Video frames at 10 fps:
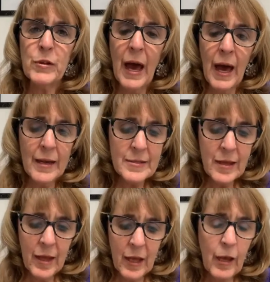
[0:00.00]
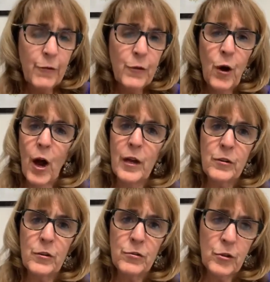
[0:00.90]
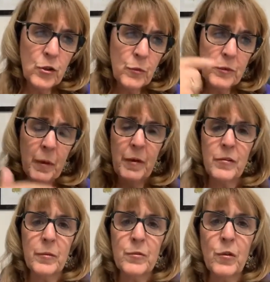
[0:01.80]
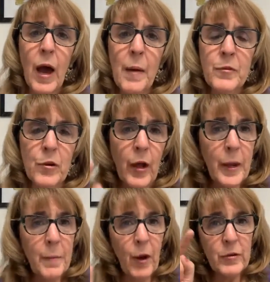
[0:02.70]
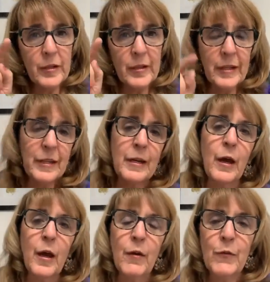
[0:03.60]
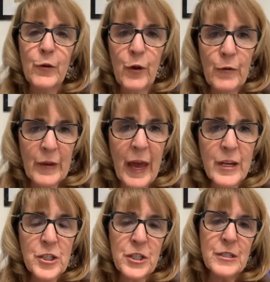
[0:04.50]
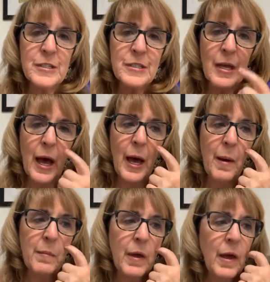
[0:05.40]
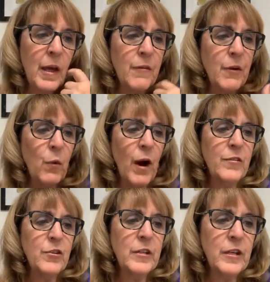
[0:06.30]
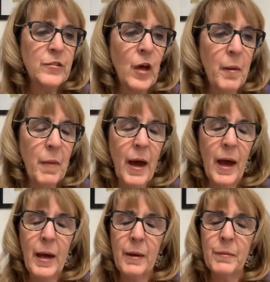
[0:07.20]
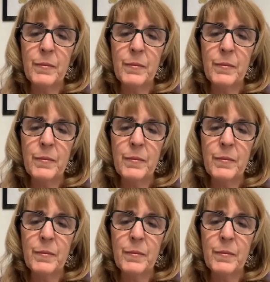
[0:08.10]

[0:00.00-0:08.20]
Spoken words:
you guys. If you're on YouTube, give me a subscribe, turn on the bell, ding, ding, ding, for notifications. If you're watching this on my